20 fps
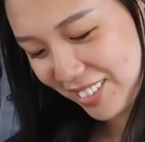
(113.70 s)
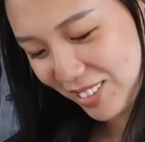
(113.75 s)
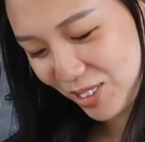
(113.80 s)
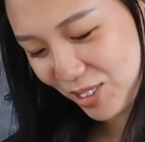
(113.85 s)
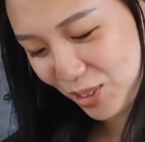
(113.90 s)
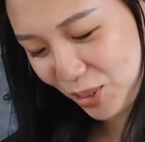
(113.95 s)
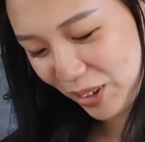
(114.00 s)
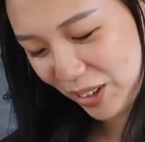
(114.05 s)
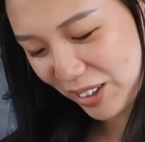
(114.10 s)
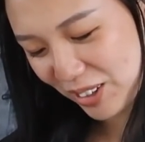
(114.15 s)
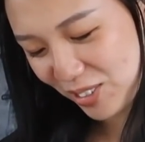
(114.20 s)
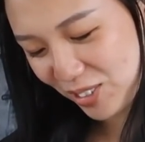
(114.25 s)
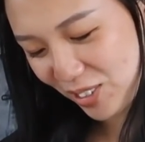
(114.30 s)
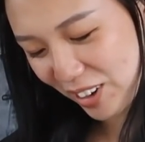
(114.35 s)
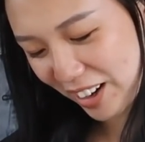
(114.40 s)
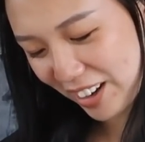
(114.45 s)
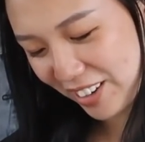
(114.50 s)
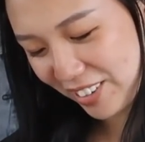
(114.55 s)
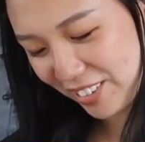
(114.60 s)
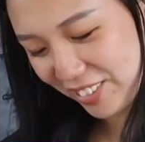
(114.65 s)
A square, a
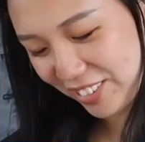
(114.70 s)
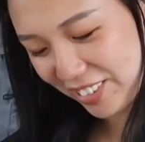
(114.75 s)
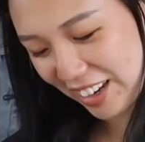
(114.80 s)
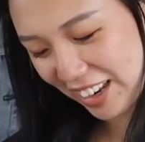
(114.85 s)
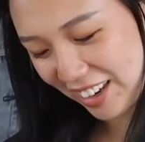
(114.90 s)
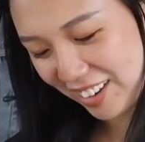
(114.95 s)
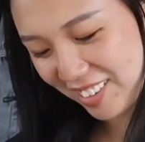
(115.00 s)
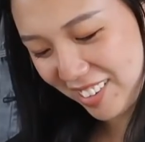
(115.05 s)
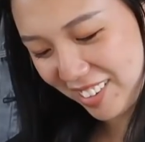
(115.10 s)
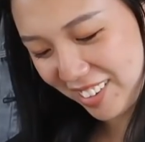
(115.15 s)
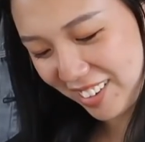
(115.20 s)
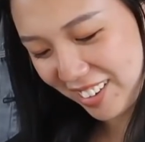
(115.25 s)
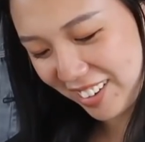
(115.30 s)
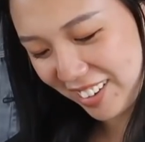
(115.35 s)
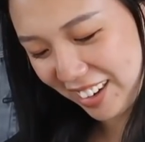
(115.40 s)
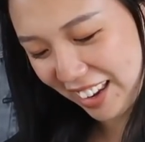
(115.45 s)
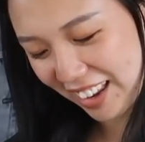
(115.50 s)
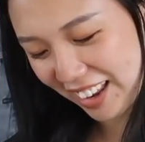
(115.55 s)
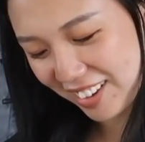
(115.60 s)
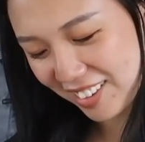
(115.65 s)
triangle, an X,
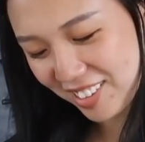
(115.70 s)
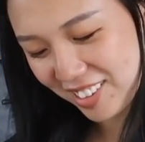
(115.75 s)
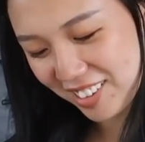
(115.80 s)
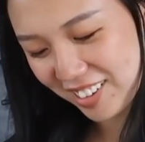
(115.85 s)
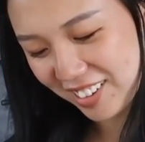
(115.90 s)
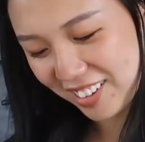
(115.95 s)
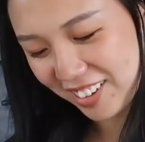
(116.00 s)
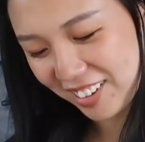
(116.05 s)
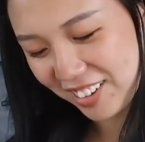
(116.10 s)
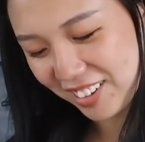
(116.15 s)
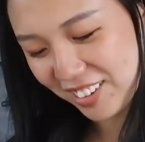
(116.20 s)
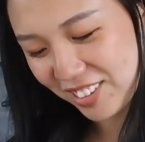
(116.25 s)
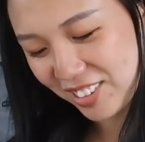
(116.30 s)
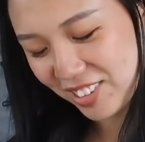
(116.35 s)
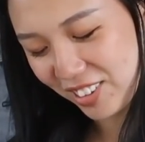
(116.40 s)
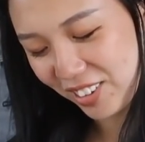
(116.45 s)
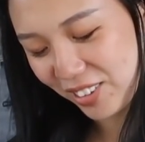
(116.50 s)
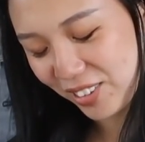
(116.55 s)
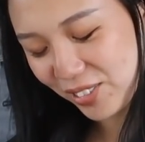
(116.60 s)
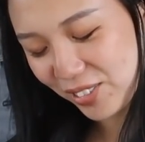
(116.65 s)
and a
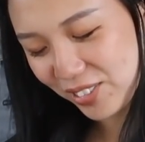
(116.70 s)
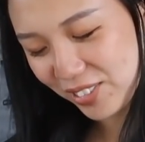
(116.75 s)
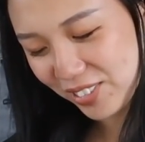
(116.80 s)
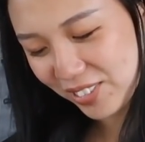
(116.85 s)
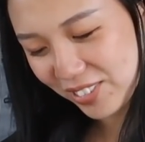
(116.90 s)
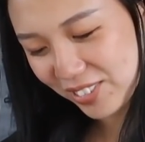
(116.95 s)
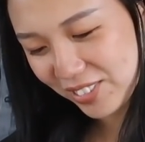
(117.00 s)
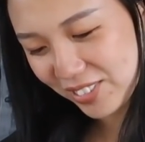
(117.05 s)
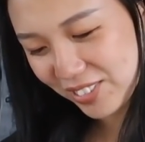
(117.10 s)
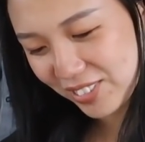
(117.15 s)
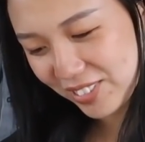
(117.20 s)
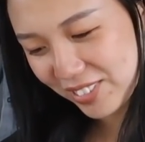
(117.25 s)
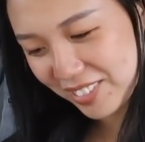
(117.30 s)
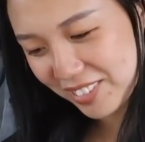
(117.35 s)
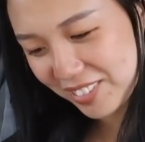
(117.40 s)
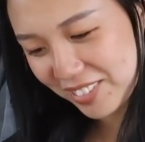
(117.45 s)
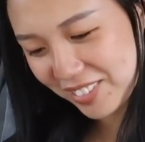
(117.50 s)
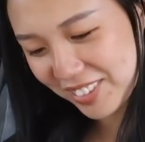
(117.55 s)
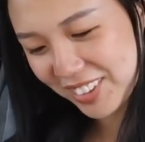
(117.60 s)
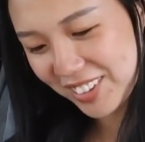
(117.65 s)
circle.
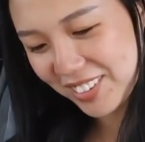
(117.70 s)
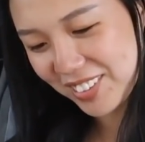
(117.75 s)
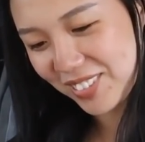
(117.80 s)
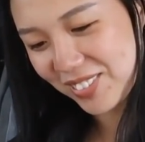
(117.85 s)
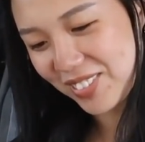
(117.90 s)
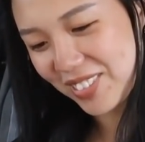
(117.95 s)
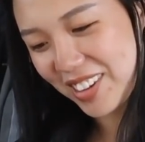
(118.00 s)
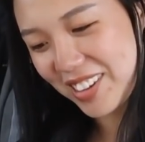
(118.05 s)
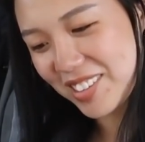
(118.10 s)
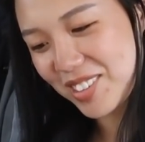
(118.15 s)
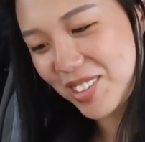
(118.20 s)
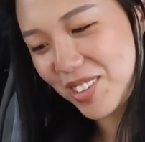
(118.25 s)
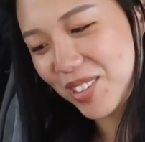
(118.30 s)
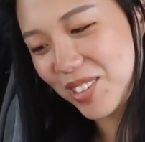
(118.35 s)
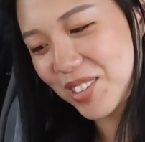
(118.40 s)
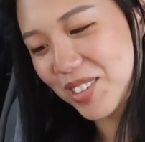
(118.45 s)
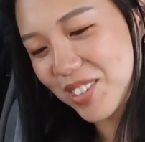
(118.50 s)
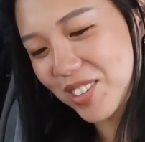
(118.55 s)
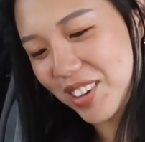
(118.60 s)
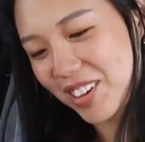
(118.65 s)
One of the best
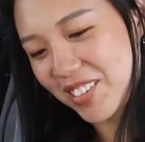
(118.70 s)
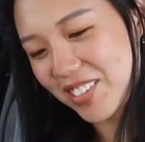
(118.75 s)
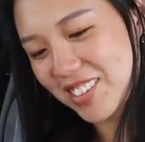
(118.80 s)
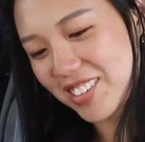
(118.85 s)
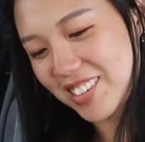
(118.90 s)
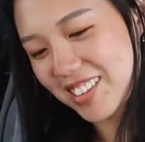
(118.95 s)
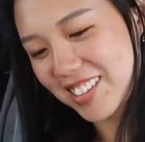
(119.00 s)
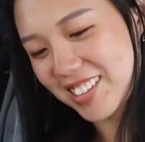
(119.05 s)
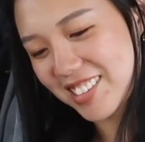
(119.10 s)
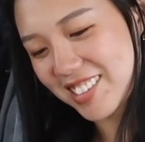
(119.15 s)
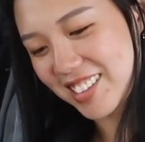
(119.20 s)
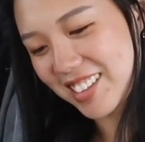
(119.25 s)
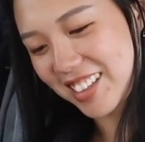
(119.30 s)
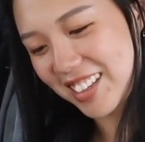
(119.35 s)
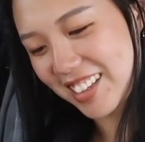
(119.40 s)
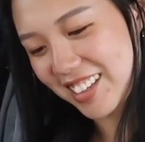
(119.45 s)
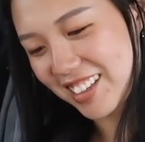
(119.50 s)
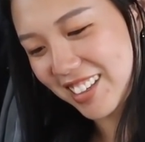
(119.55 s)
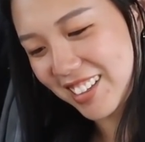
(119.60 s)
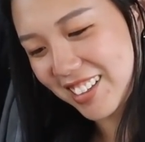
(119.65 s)
food discoveries in the
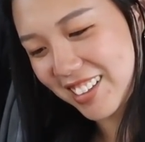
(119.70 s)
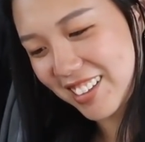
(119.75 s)
city.